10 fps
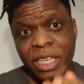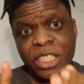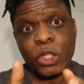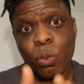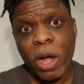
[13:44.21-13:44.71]

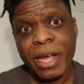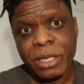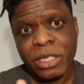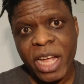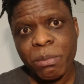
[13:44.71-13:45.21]
This is where
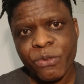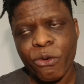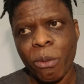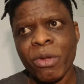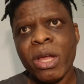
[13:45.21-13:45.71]
it stems
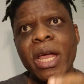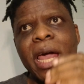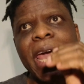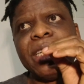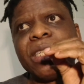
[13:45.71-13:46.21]
from.
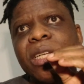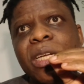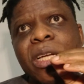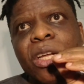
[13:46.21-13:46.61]
And